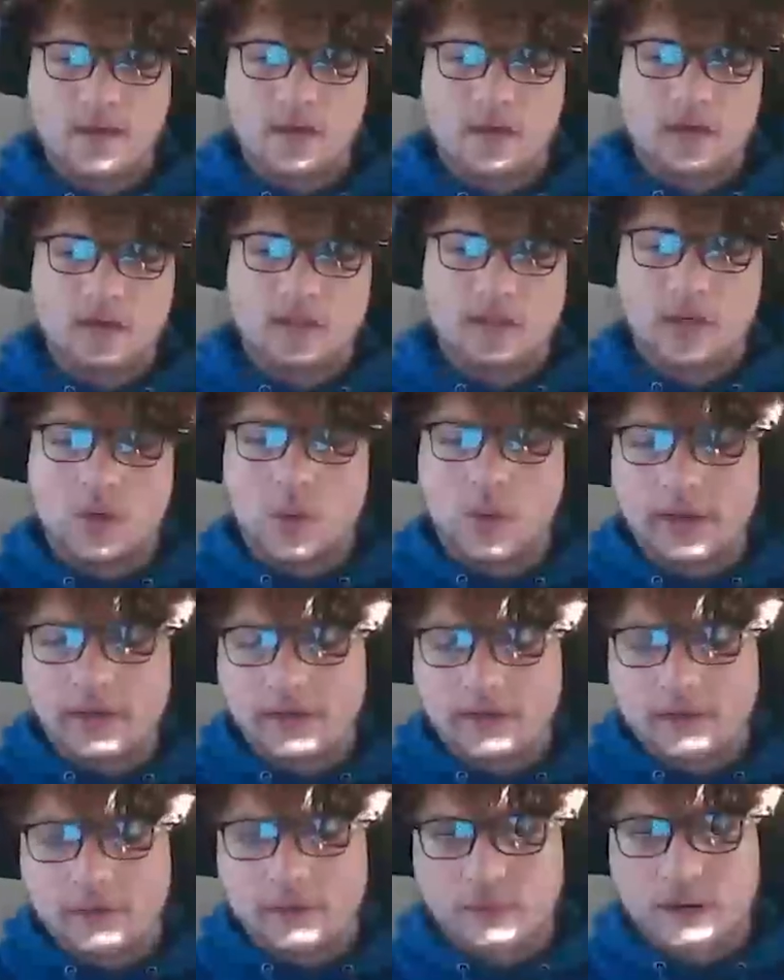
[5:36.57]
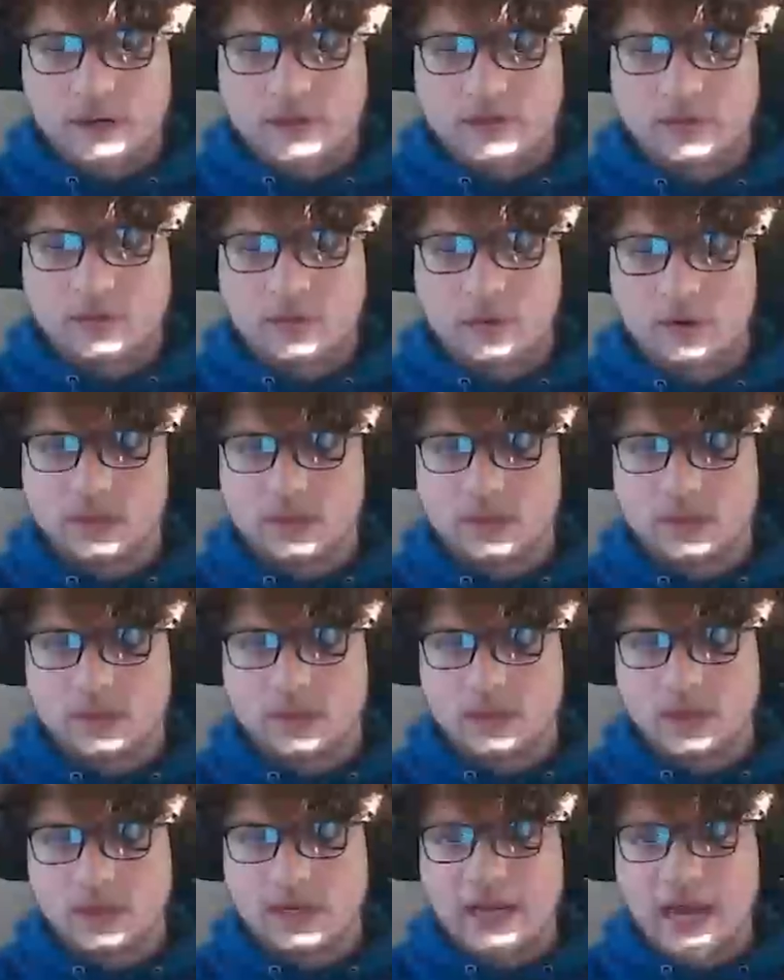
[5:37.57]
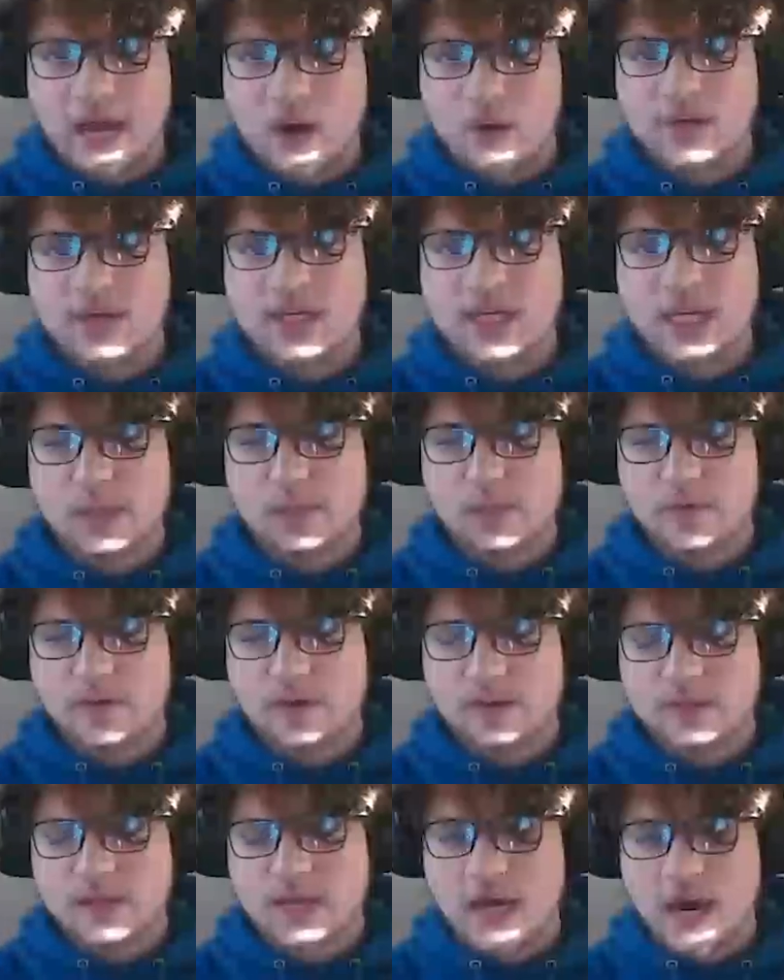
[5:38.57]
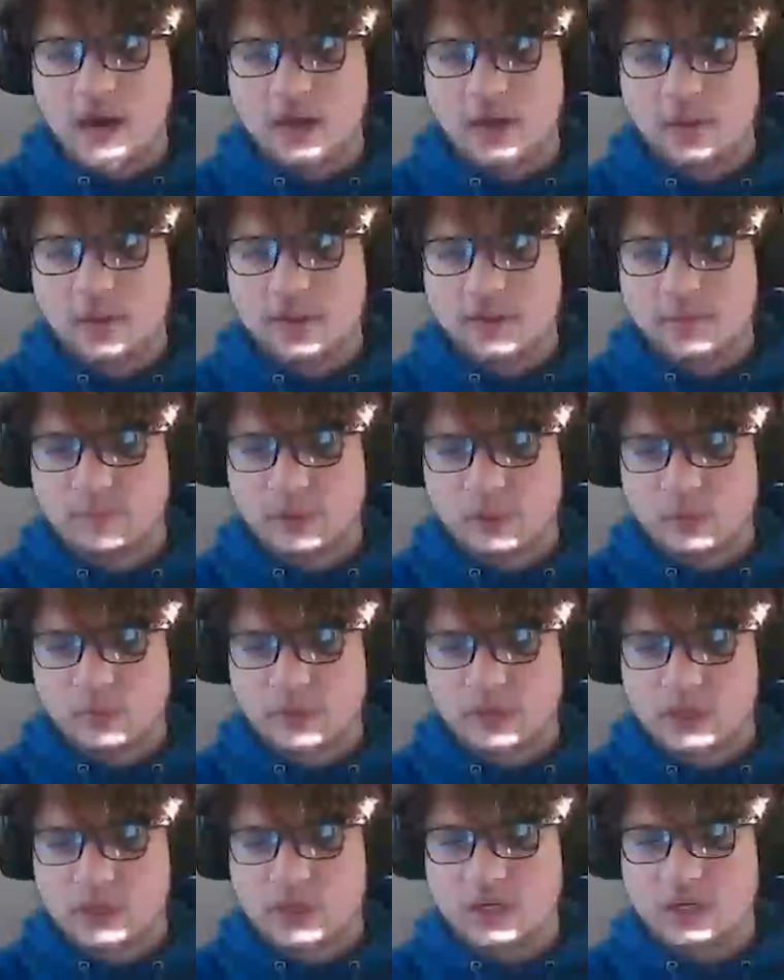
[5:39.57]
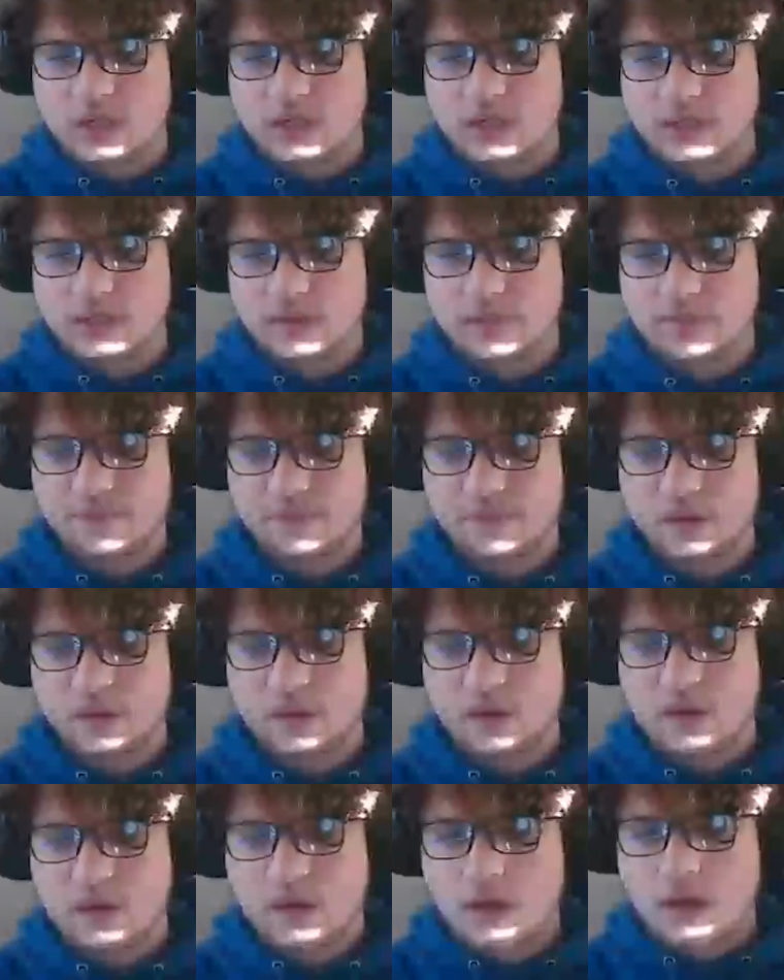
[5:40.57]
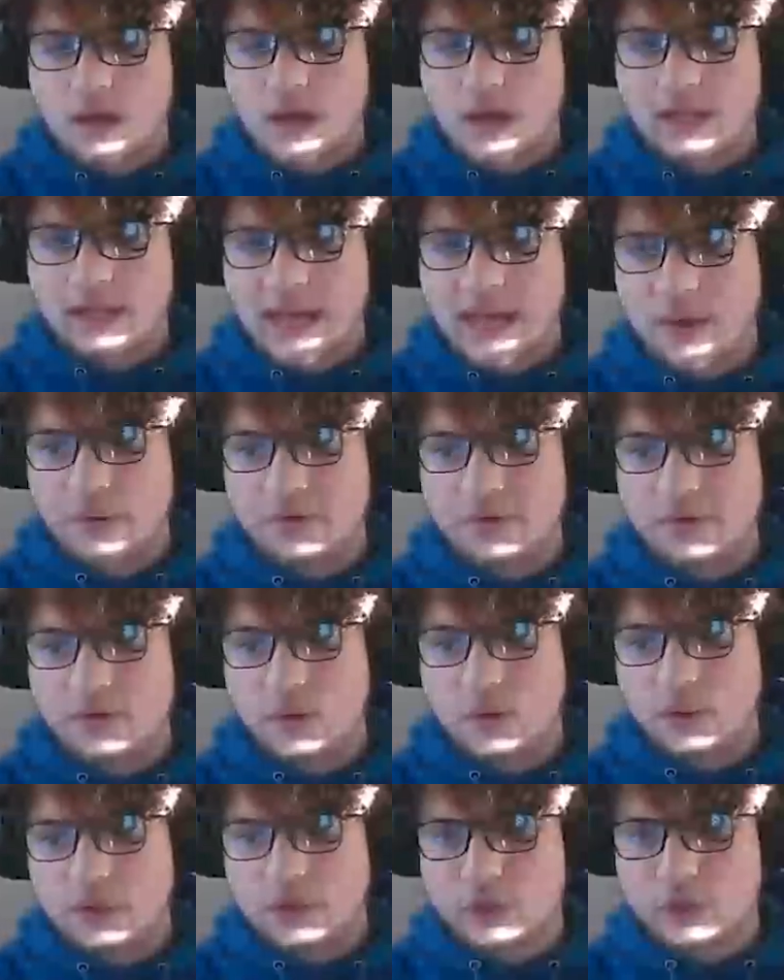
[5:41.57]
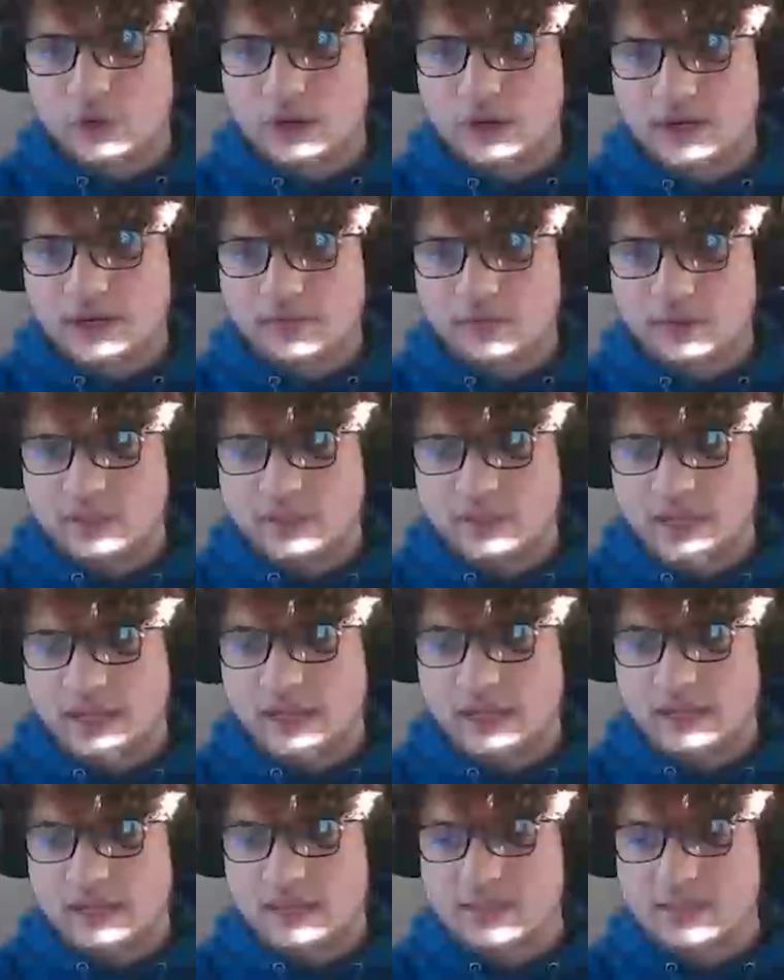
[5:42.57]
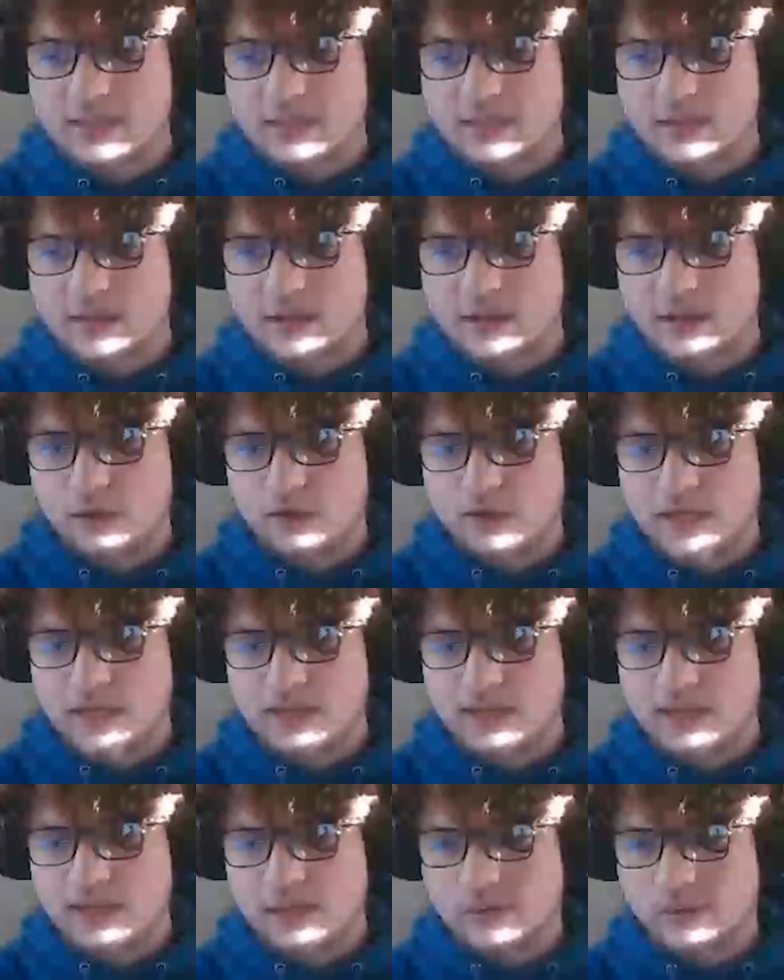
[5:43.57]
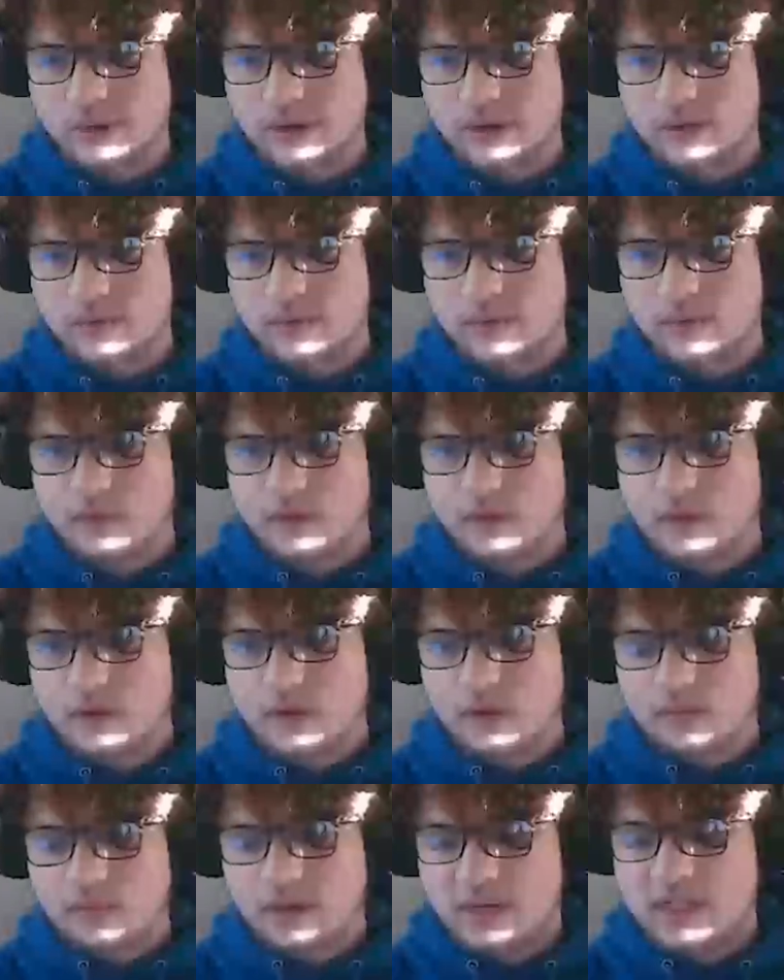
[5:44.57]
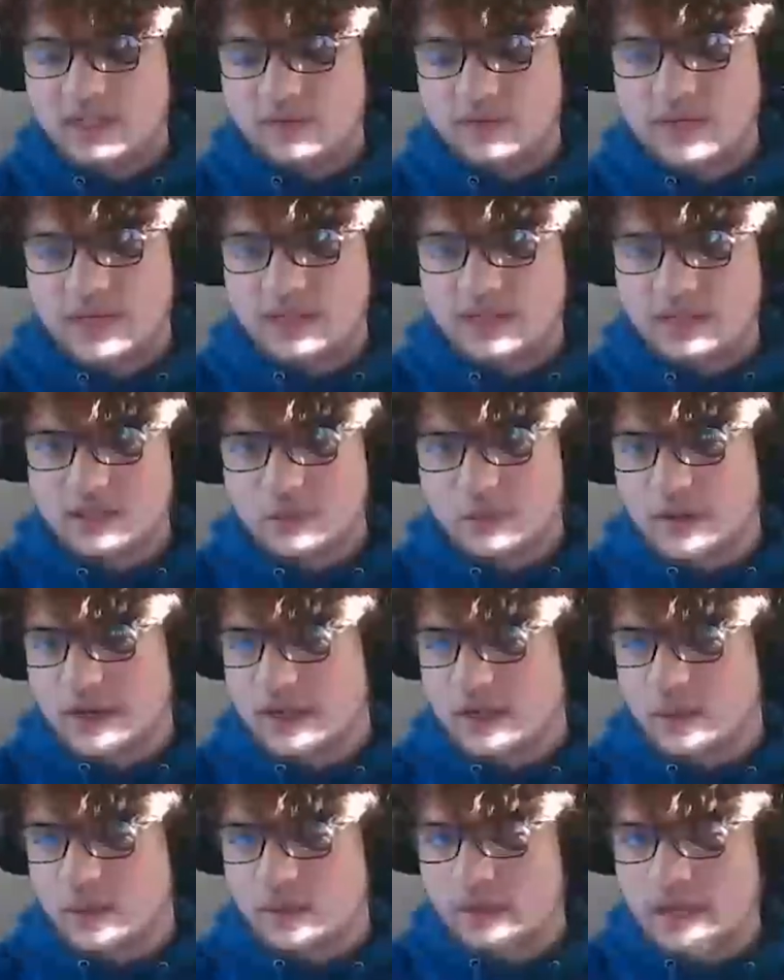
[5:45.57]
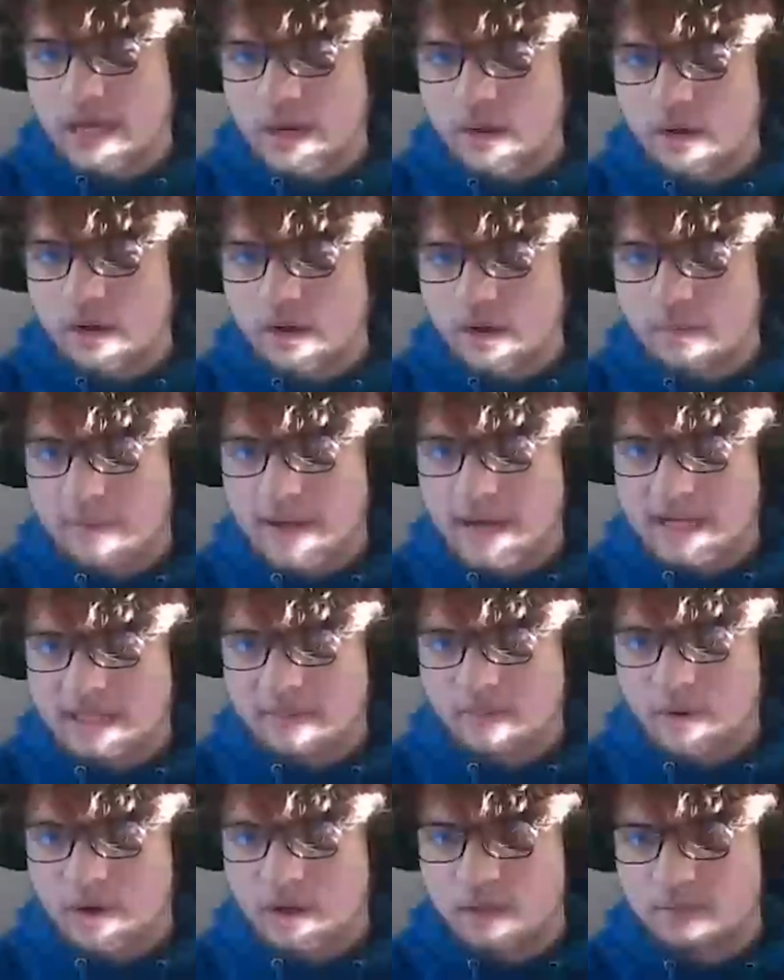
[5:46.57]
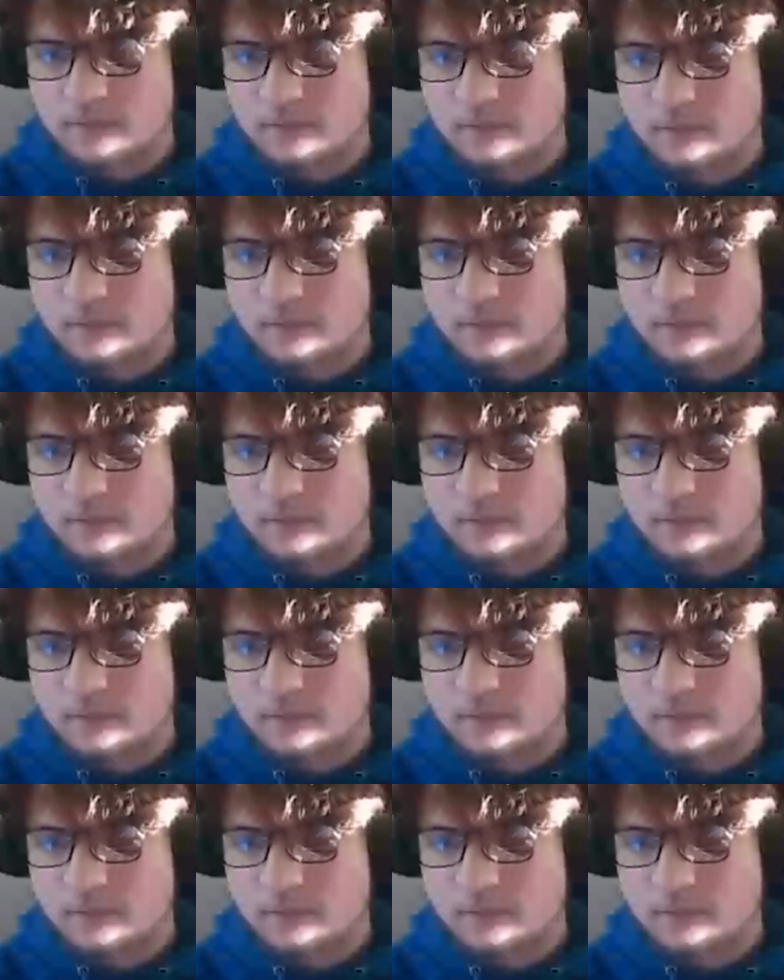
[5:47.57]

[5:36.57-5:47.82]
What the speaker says: So queen d3 is forced. And now a key move I was calculating was move bishop h6. Allowing the queen trade, and after takes, you take this way. Because if you take this way, you allow a passed pawn.